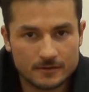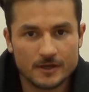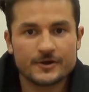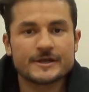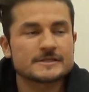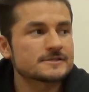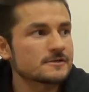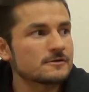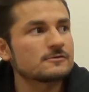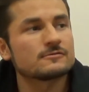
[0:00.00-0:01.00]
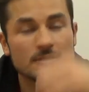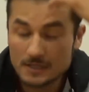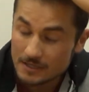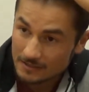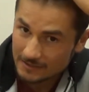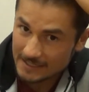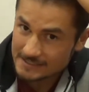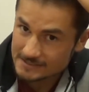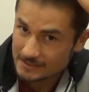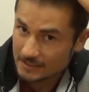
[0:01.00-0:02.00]
alright, so
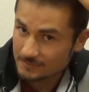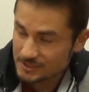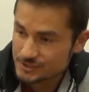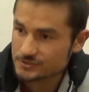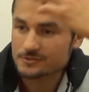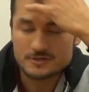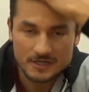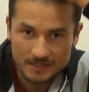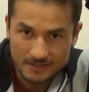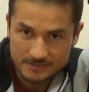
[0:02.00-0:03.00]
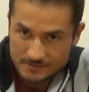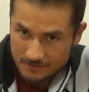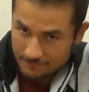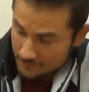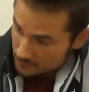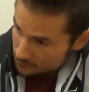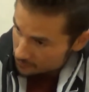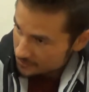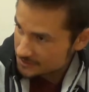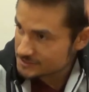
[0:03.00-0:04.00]
last time I showed you guys the foam
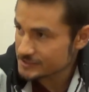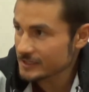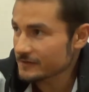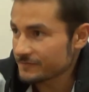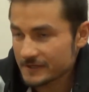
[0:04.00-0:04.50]
rolling stuff,